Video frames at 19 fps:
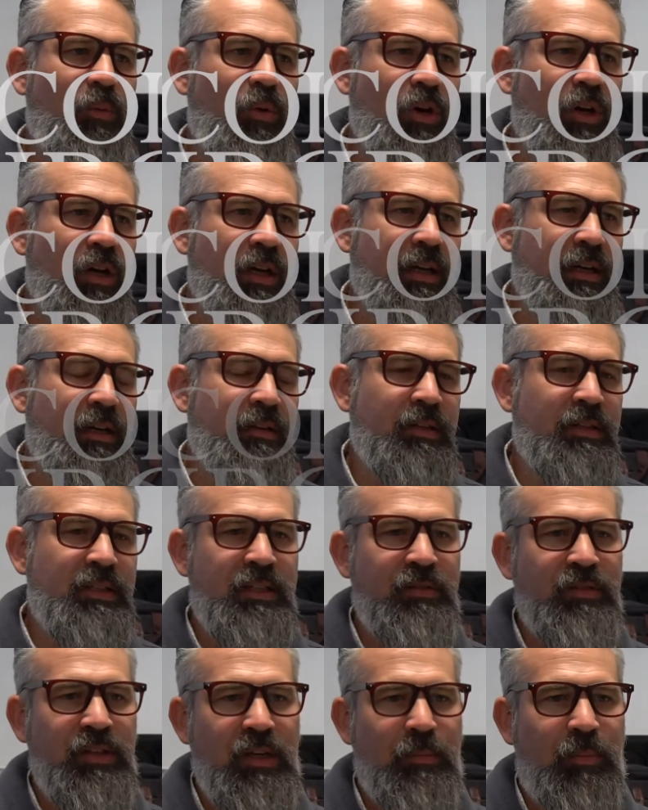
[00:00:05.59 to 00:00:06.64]
work in the
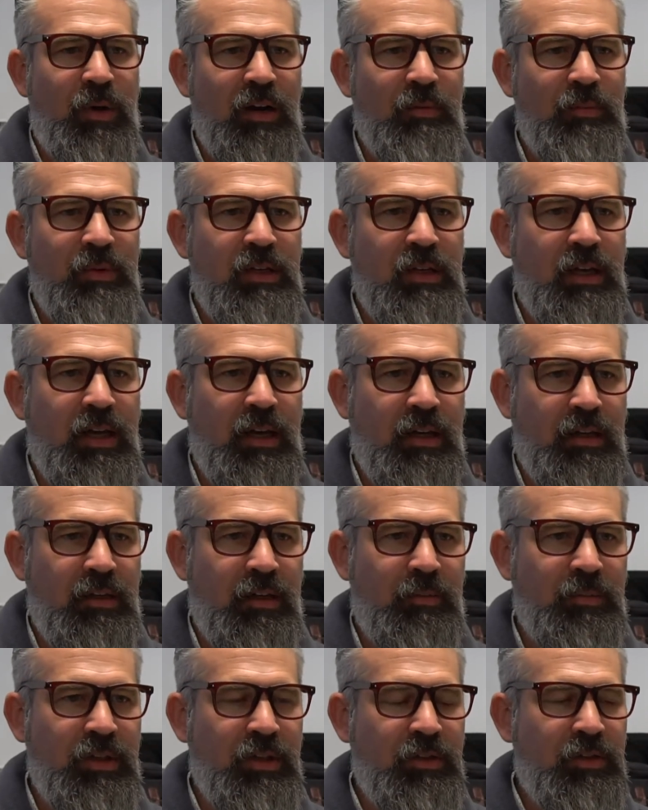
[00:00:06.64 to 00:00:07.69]
T V department at
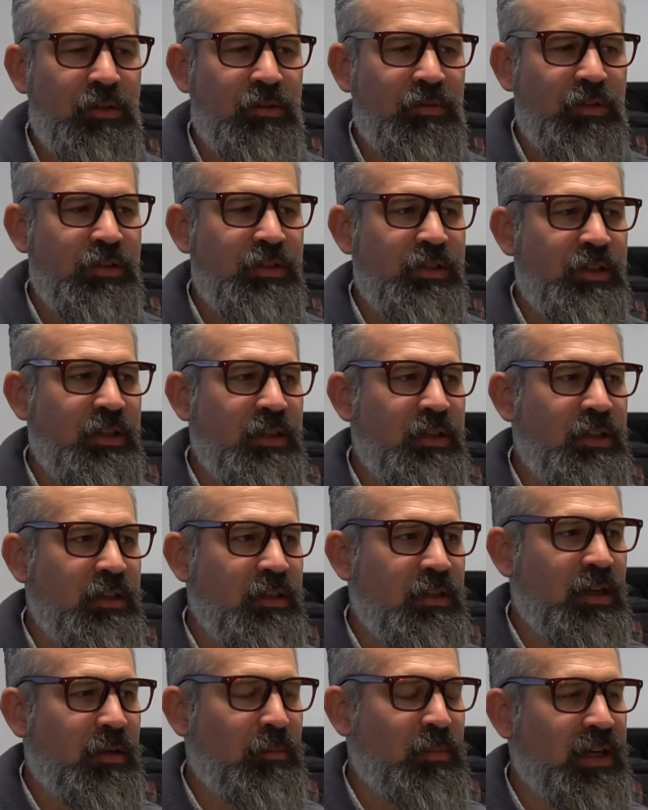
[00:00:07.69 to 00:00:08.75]
Columbia University
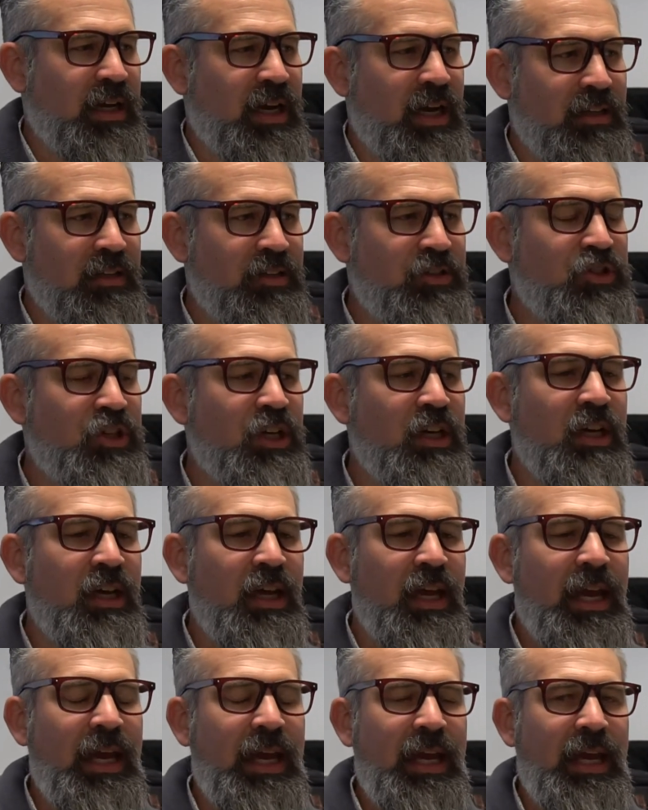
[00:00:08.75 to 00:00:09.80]
here, Columbia College,
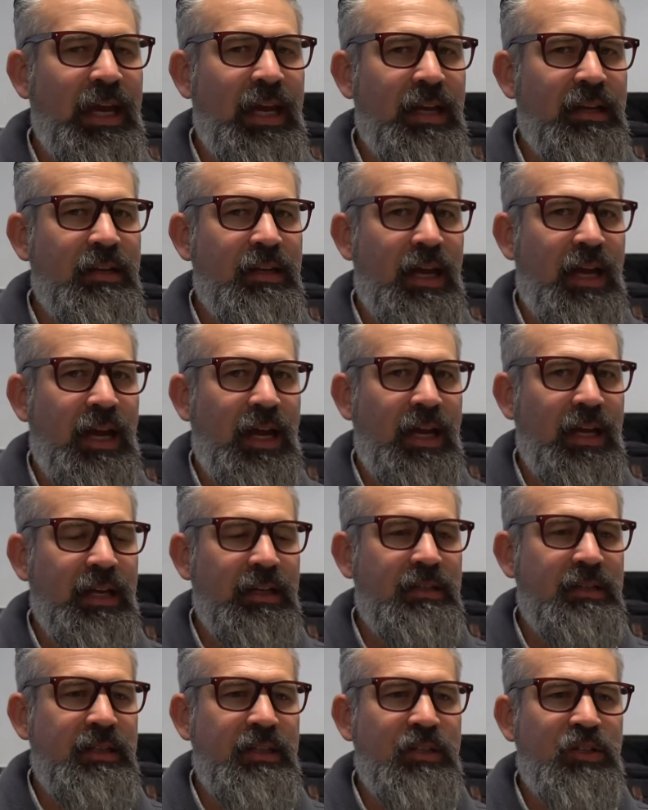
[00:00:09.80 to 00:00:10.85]
and I
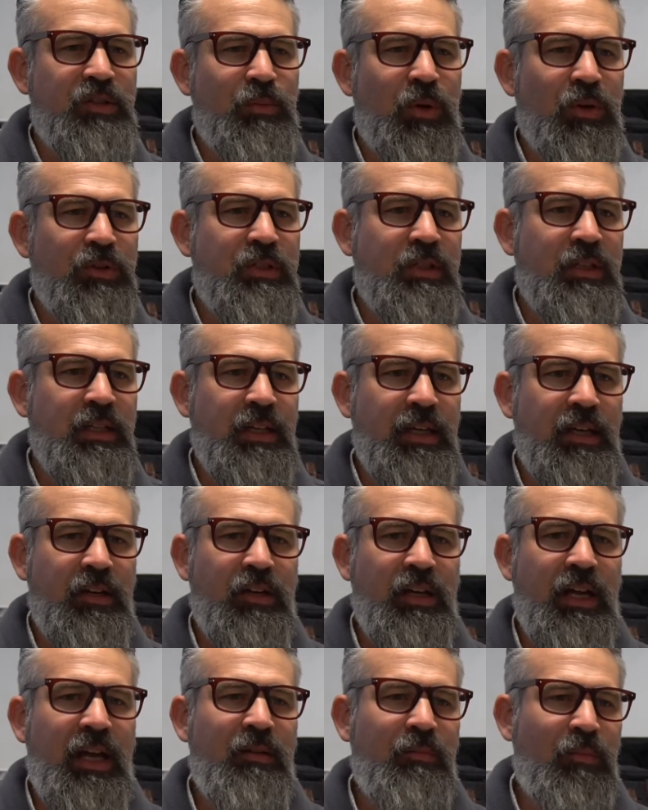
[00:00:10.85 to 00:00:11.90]
teach mostly
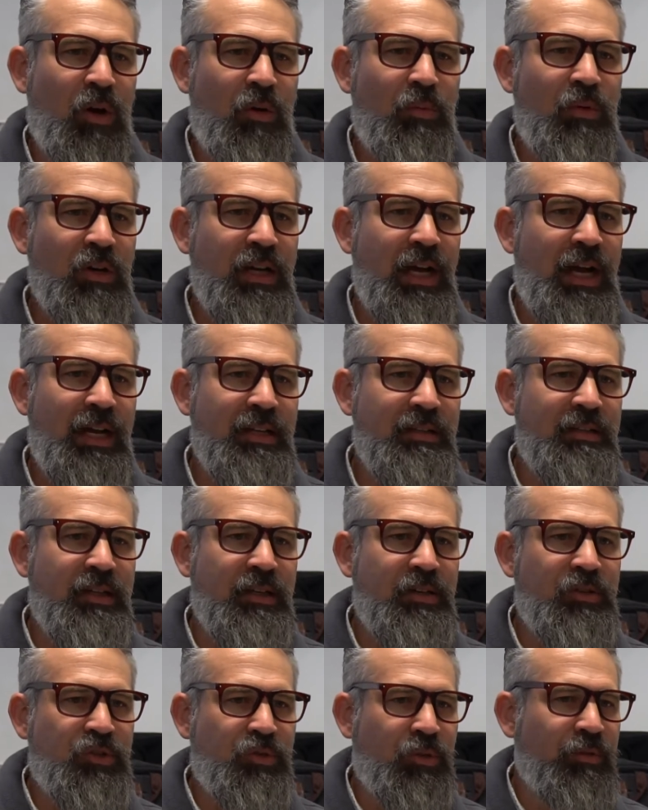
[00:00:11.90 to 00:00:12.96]
internet and mobile
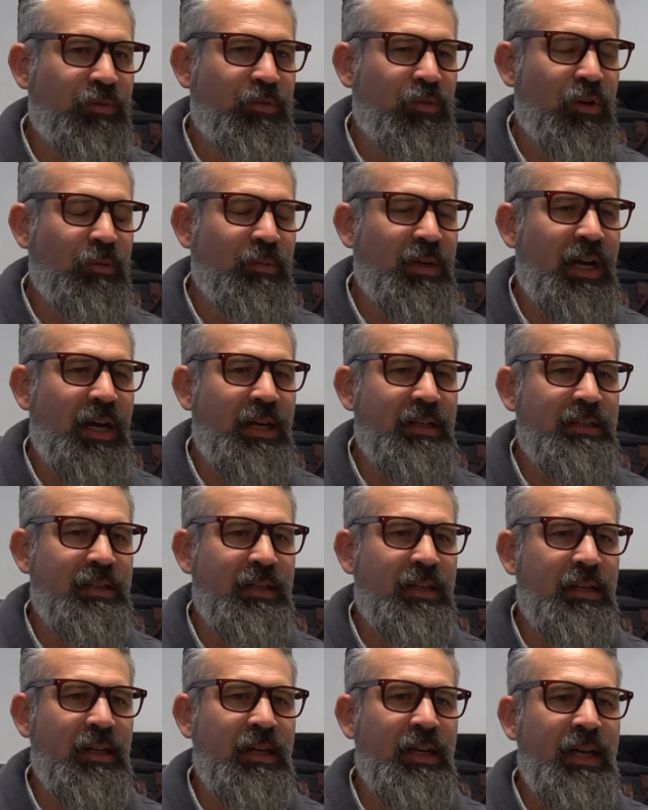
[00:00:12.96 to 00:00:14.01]
content, short form
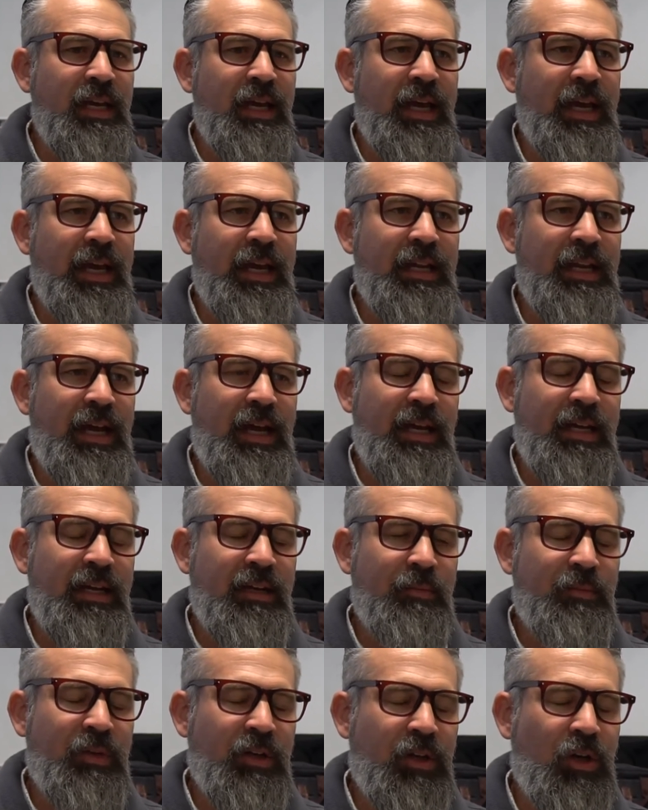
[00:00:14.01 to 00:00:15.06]
content, and I
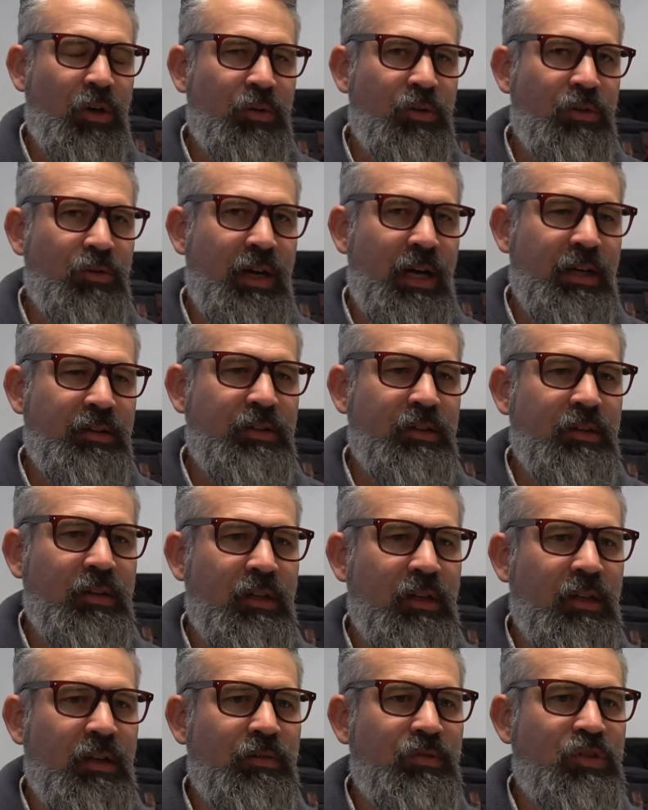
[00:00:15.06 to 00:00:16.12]
am the
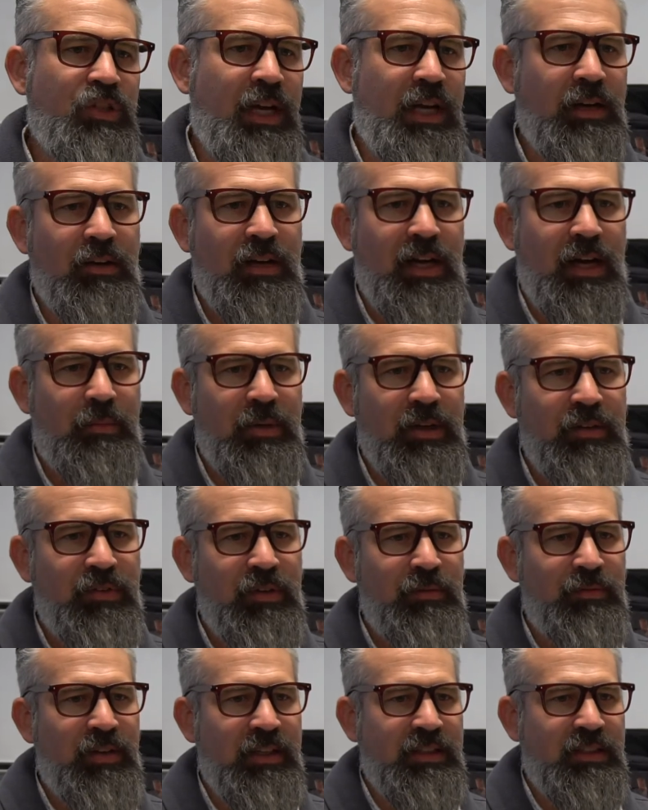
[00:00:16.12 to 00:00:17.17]
co-director of Chicago Comedy
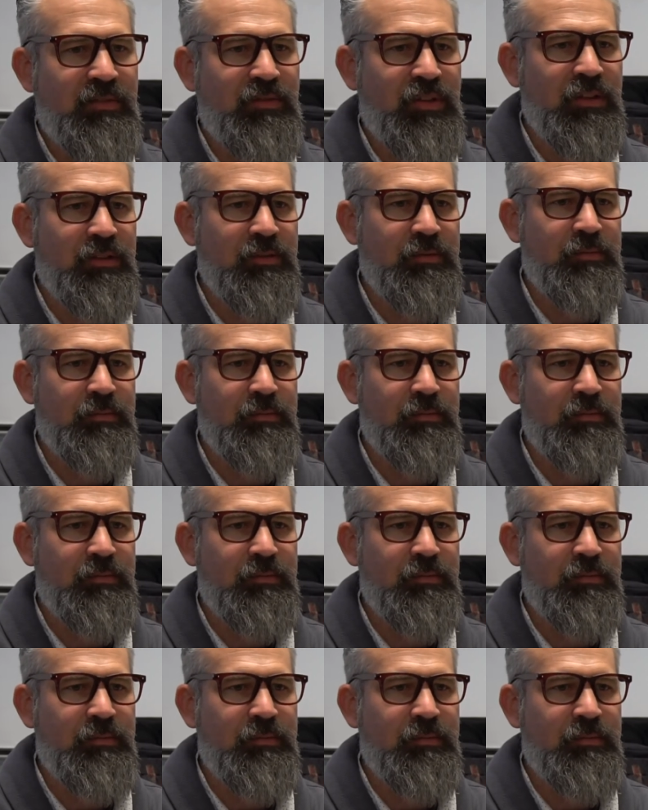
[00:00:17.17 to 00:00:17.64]
Film Festival.